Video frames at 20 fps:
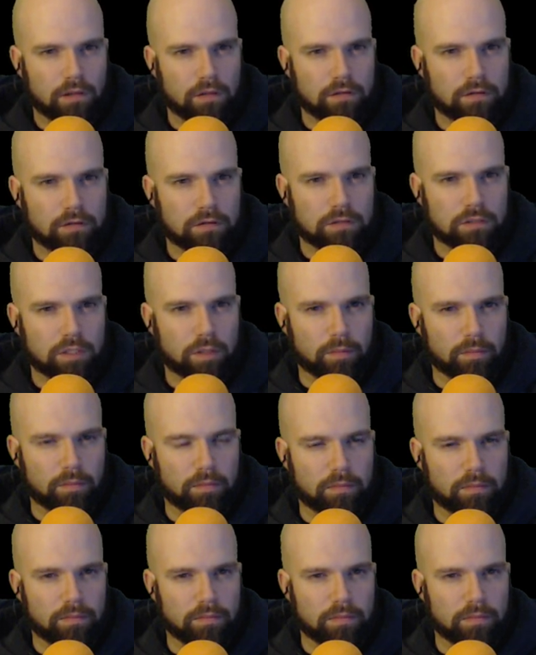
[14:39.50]
some
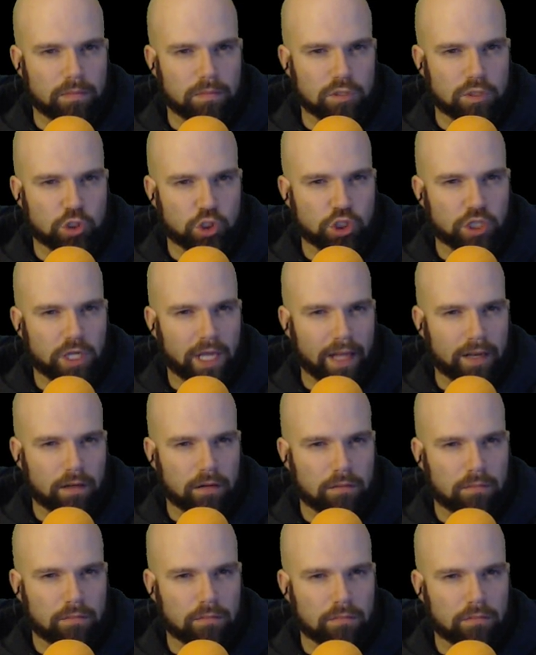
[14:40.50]
chat
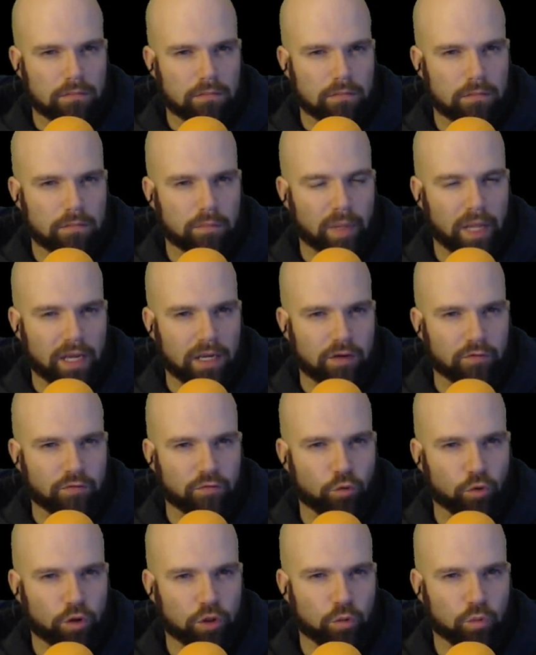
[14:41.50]
back and
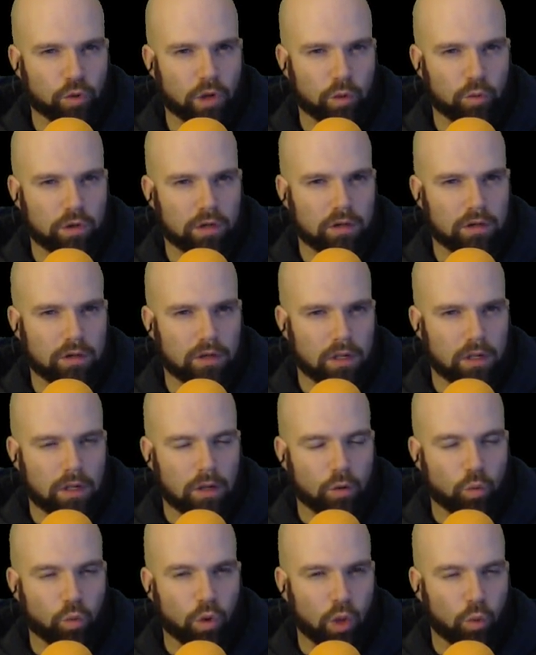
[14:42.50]
forth while we're,
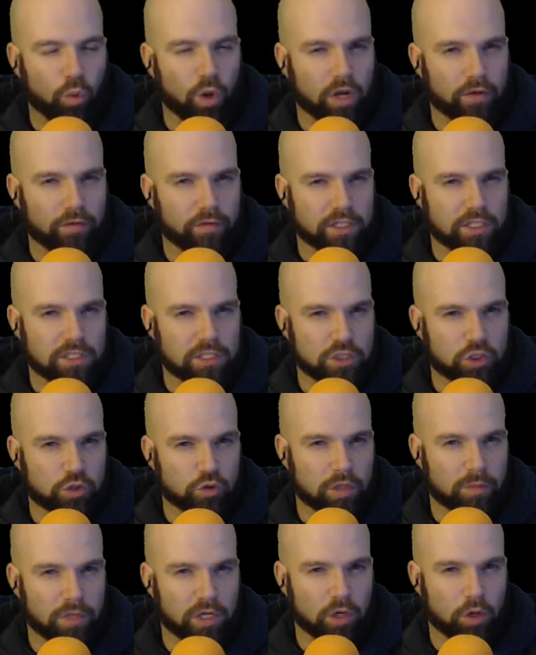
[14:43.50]
while one of us is
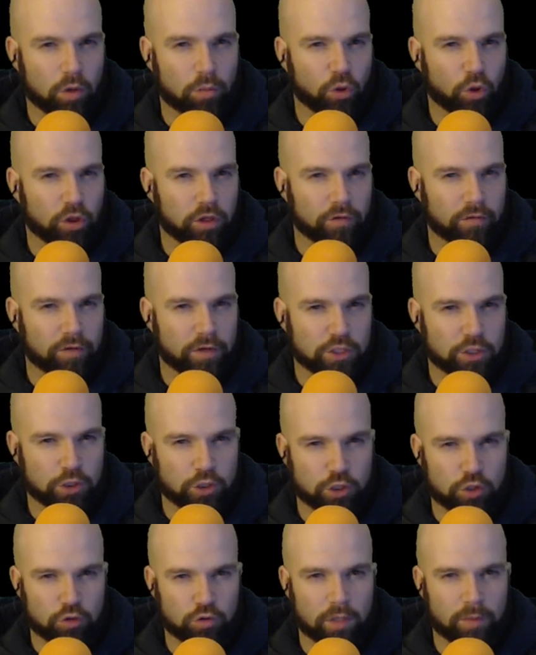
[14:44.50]
streaming or both of us are
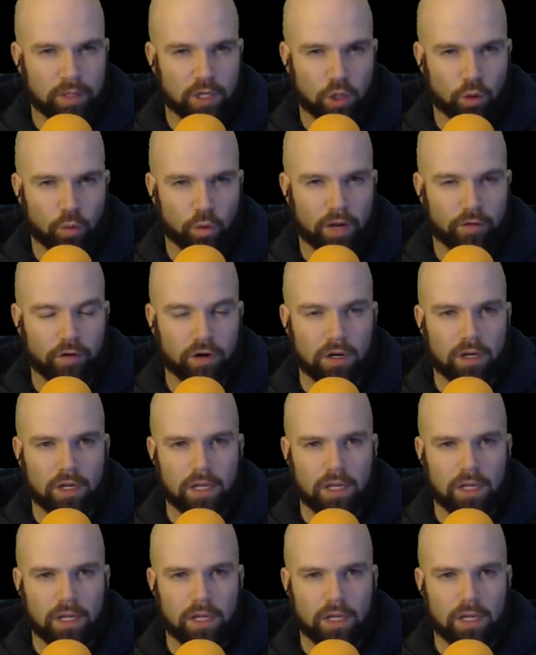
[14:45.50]
streaming or whatever.